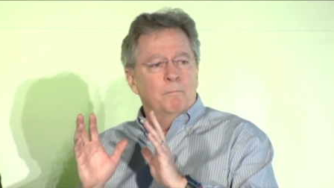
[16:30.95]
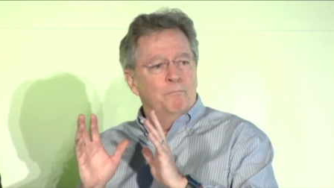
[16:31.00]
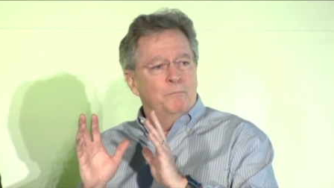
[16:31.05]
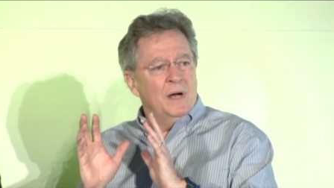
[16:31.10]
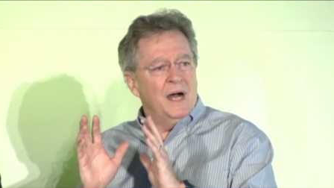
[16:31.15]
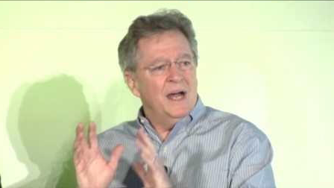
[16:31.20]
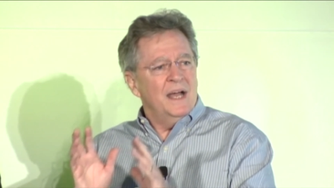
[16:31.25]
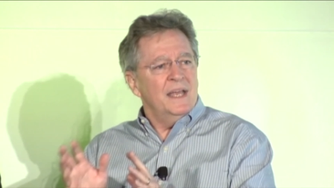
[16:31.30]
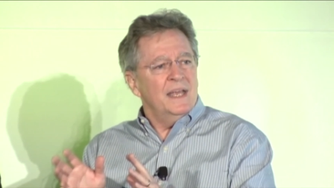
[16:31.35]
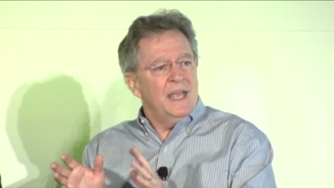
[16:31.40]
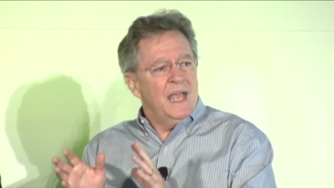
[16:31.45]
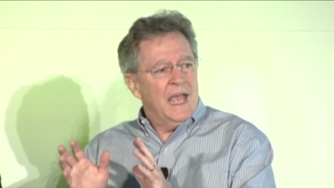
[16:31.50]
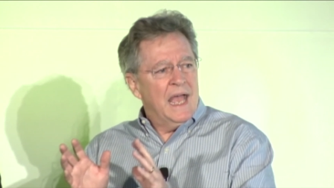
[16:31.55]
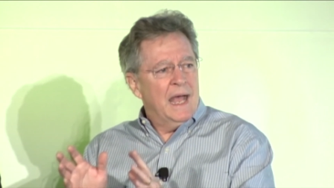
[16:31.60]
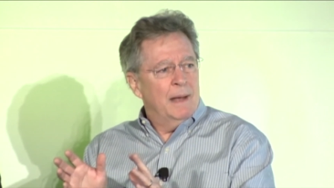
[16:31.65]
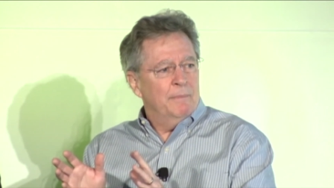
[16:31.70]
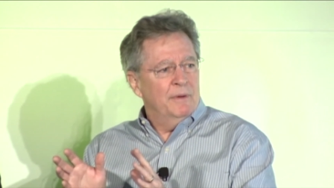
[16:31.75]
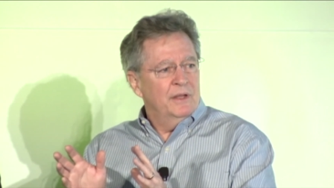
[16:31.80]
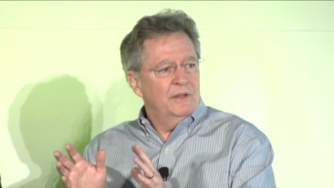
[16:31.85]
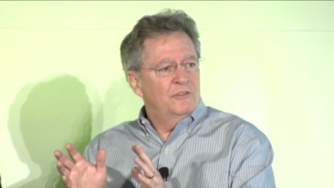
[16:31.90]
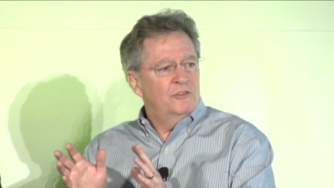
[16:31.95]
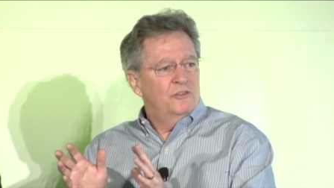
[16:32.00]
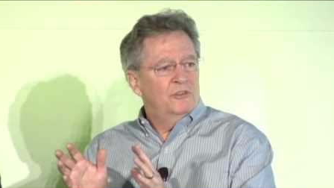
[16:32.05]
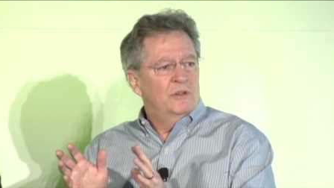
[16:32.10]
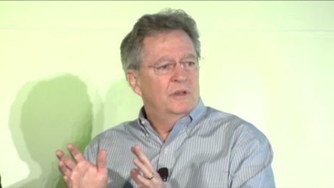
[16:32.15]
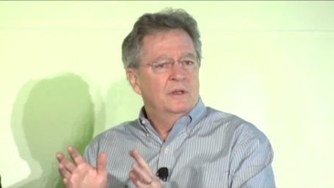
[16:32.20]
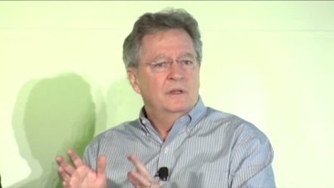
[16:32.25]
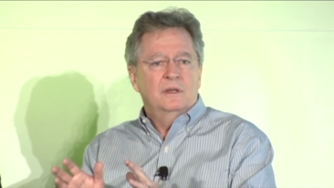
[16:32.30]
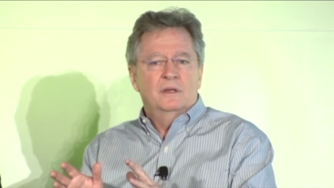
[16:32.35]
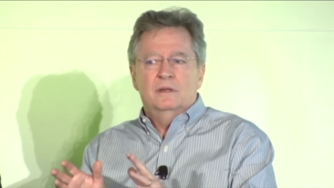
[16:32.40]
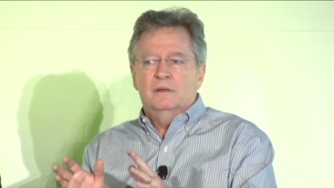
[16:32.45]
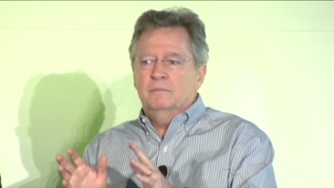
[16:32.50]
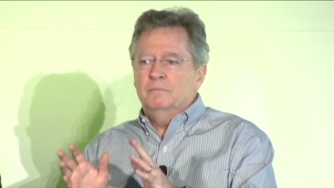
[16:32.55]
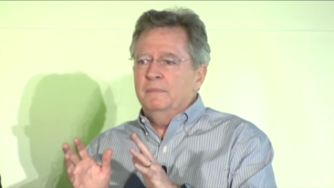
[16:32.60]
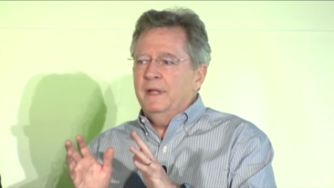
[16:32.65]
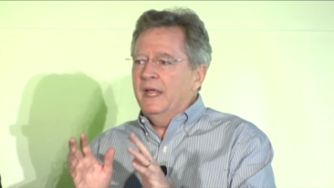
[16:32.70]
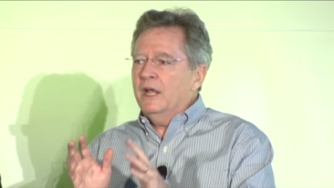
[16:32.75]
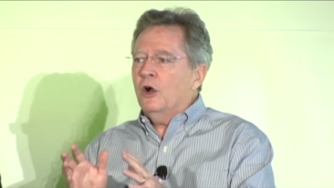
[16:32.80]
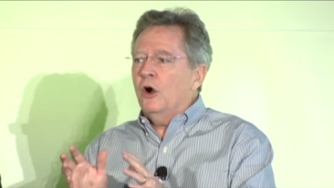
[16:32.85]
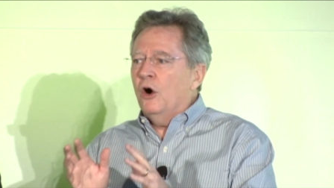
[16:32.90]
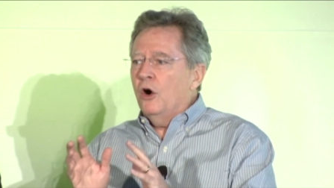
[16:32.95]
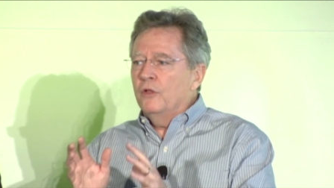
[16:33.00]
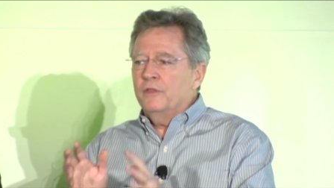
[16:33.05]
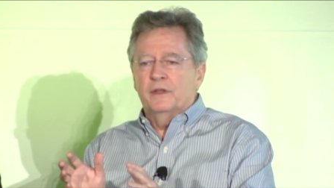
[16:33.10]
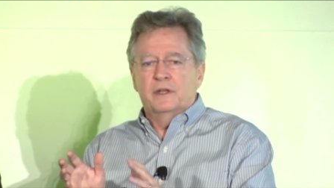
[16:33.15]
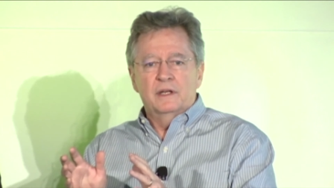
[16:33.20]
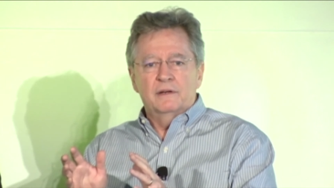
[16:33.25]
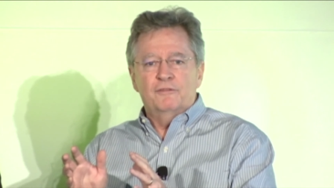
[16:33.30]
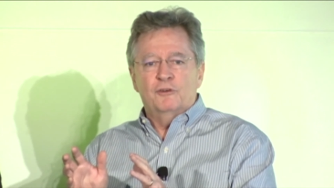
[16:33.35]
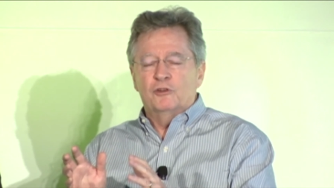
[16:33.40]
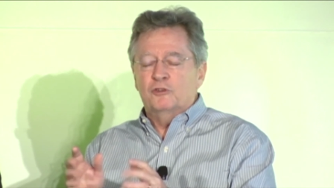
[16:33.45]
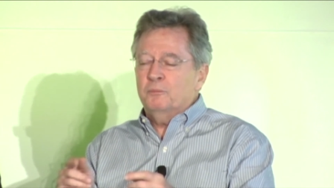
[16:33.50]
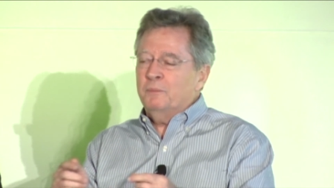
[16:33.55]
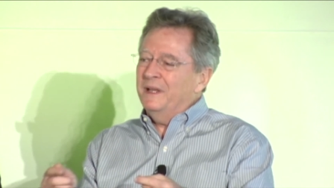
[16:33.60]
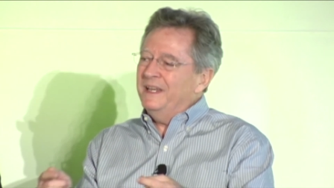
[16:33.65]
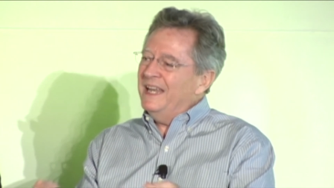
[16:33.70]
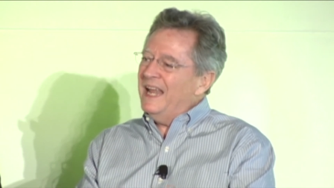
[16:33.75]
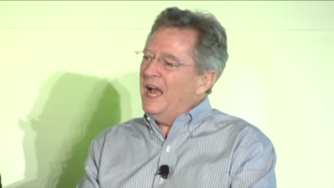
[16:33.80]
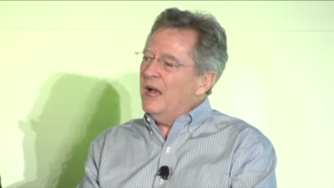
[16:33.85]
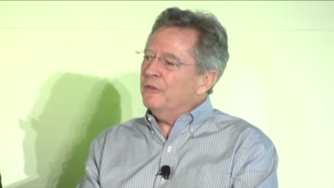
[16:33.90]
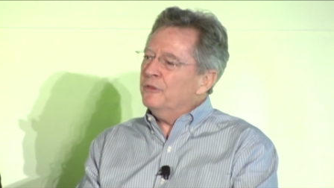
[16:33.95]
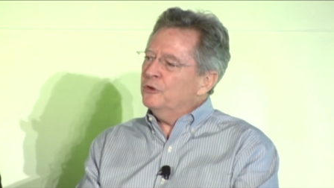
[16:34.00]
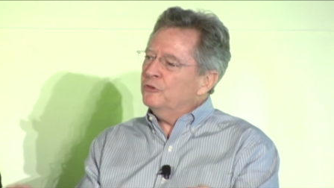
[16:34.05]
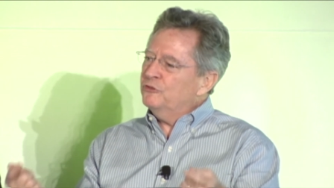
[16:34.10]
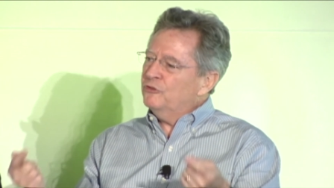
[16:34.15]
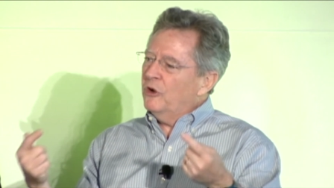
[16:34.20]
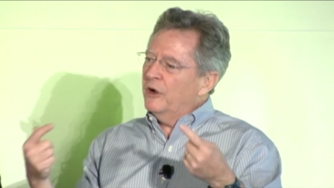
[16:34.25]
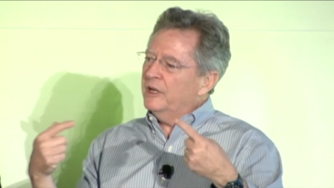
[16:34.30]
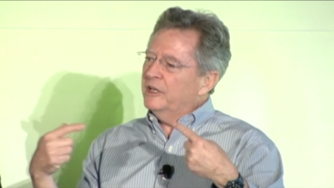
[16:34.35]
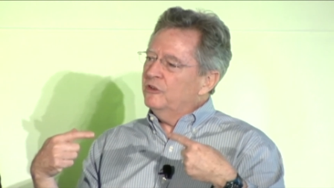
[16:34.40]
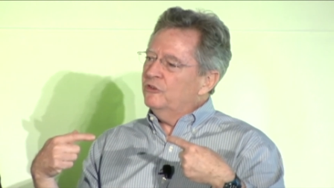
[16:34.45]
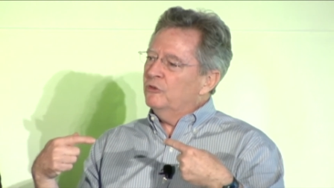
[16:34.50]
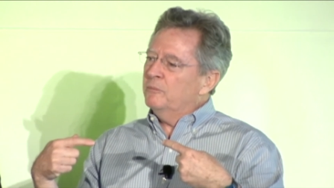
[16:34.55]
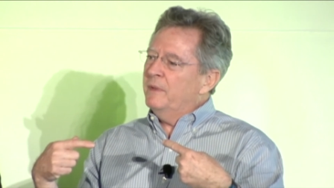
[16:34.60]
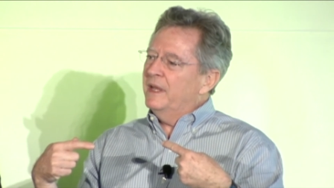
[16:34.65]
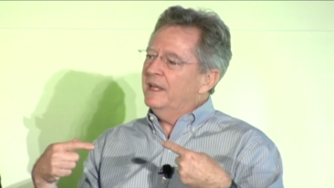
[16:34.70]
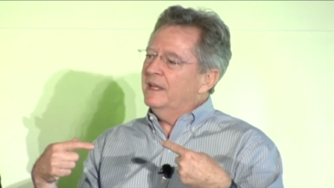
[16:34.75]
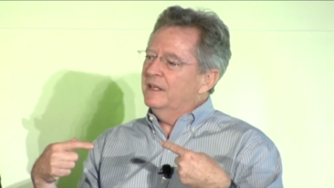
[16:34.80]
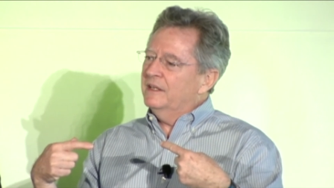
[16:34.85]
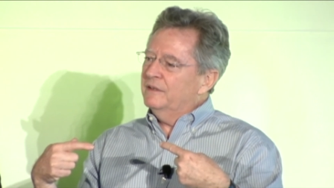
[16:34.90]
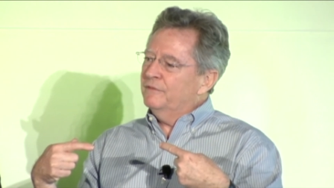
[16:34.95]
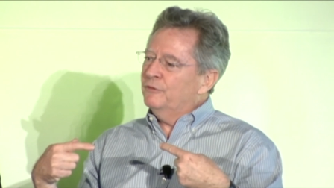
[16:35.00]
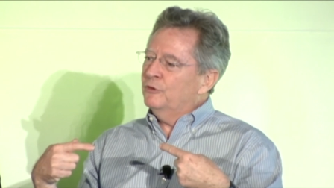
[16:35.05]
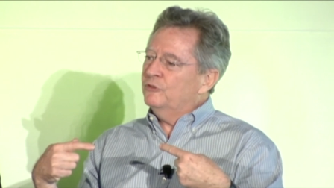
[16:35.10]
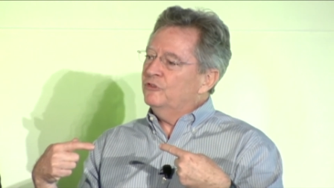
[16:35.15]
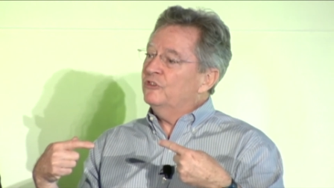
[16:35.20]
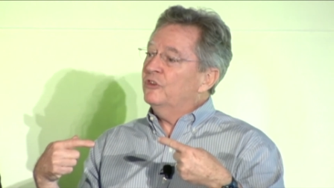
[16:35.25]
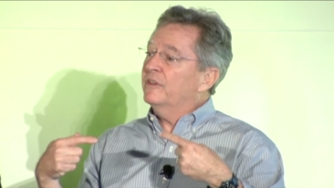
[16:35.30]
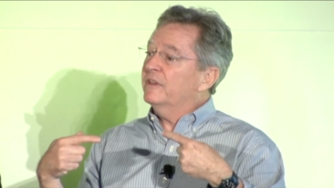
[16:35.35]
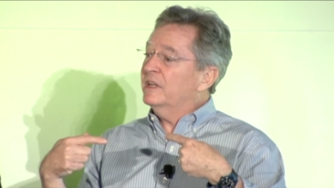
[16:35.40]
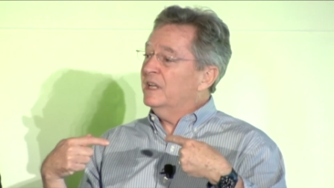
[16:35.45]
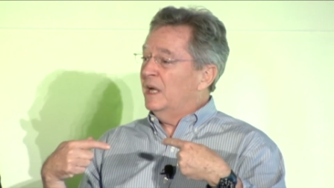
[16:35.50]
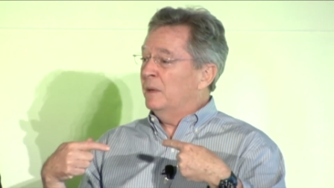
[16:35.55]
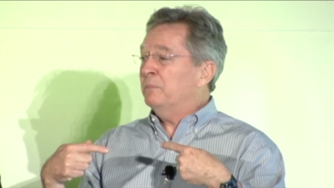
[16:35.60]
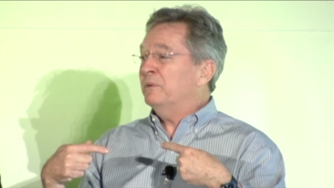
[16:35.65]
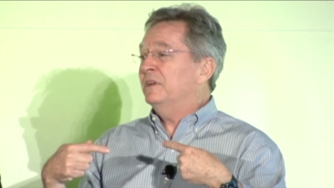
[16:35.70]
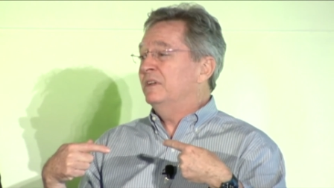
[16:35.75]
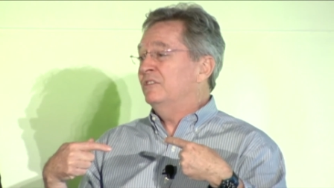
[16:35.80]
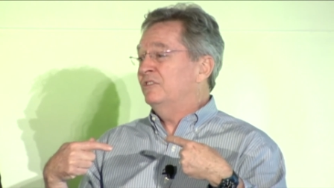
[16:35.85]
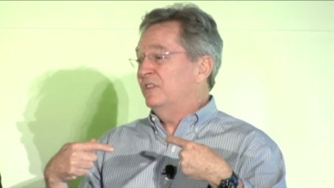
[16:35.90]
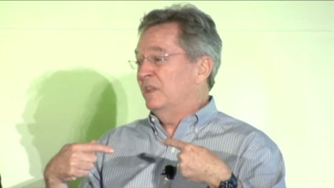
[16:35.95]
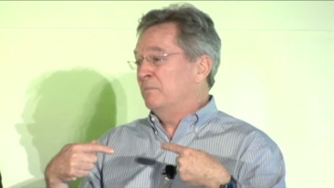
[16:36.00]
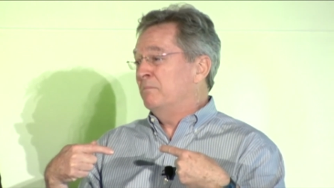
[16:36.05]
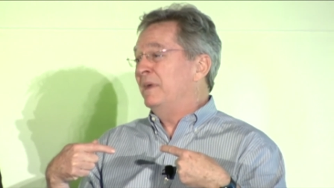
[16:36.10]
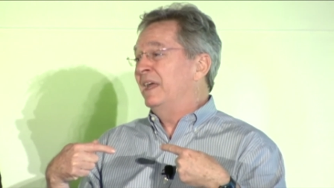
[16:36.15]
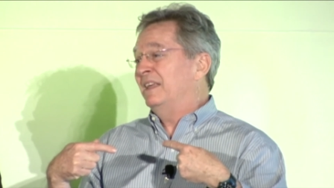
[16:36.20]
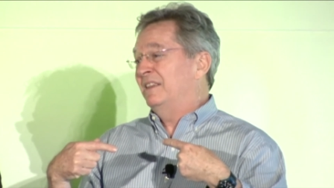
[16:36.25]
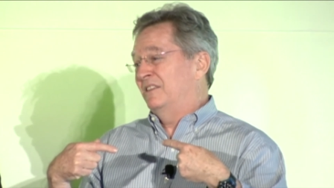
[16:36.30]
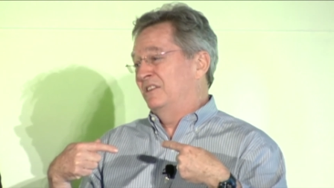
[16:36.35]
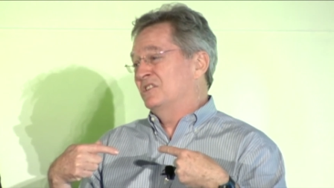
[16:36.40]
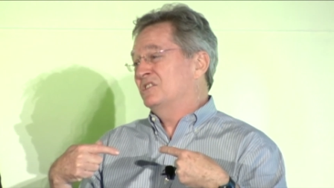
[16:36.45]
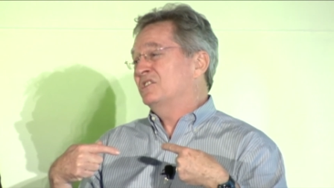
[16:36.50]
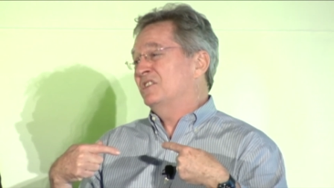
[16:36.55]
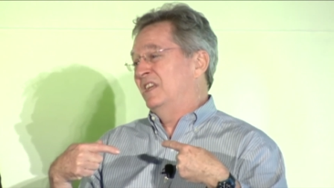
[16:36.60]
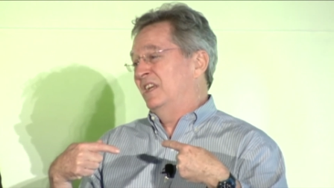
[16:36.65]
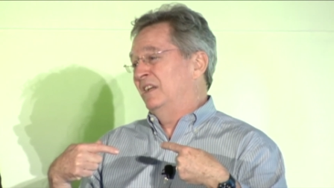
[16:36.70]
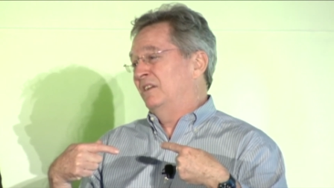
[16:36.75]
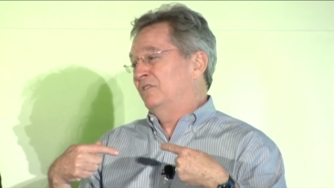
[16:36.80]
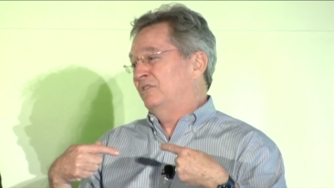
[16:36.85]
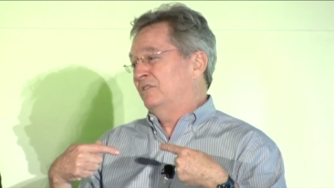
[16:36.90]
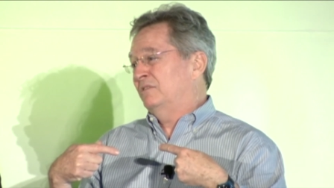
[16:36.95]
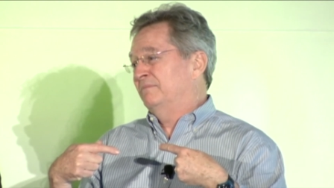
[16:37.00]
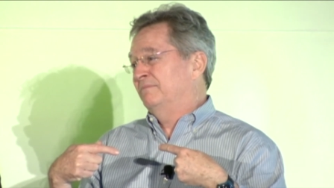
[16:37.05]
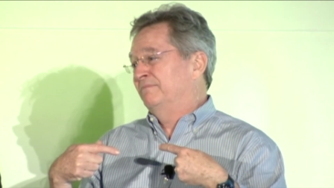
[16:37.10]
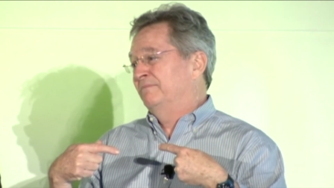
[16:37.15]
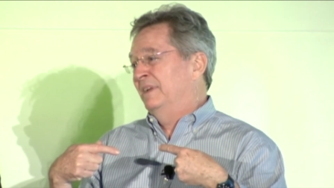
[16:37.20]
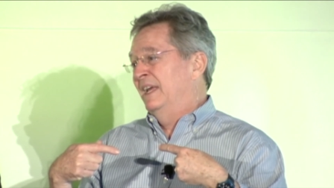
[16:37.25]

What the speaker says: buying habits make all the difference, but now they're starting to make a difference to the companies that make these things.